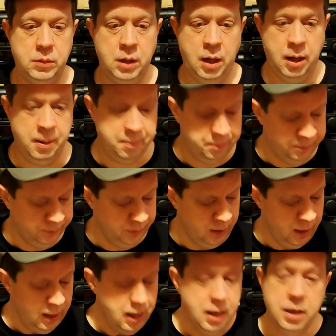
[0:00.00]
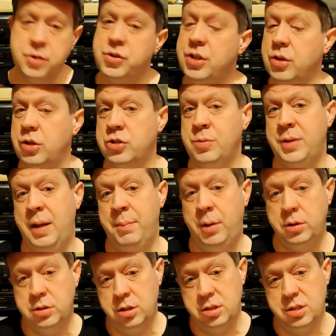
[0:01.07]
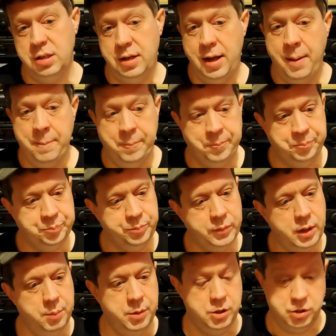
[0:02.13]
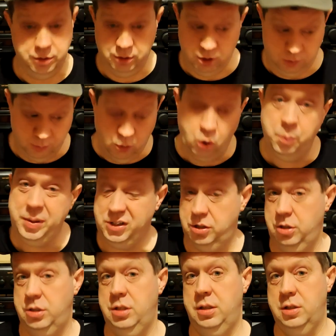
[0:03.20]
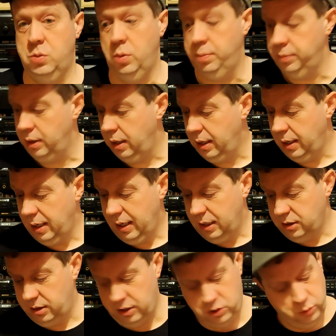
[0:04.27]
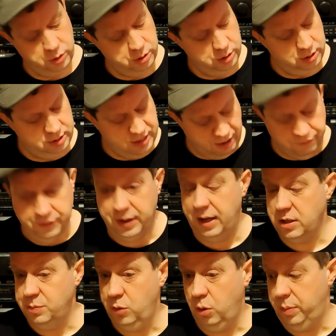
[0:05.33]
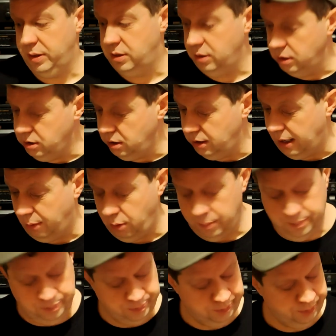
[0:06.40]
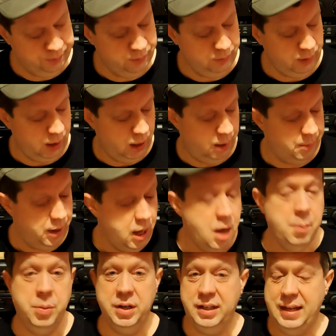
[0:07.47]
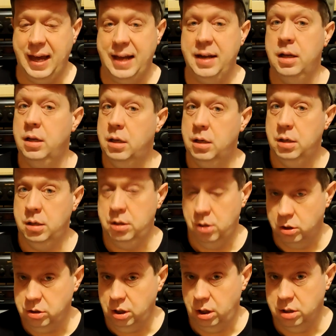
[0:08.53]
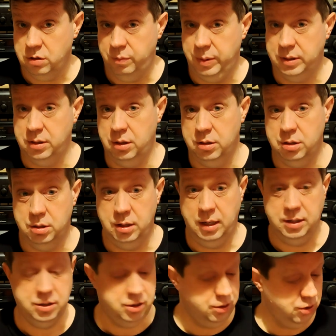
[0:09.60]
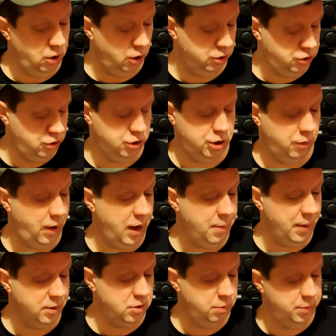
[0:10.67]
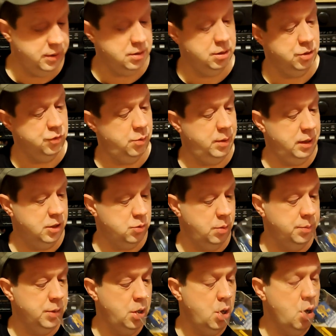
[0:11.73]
You've still got some of that maltiness in there, but there's more bitterness in this one. So this one definitely has more bitterness than that one. But again, not a lot of bitterness. It's got just the right amount of bitterness for me, this one.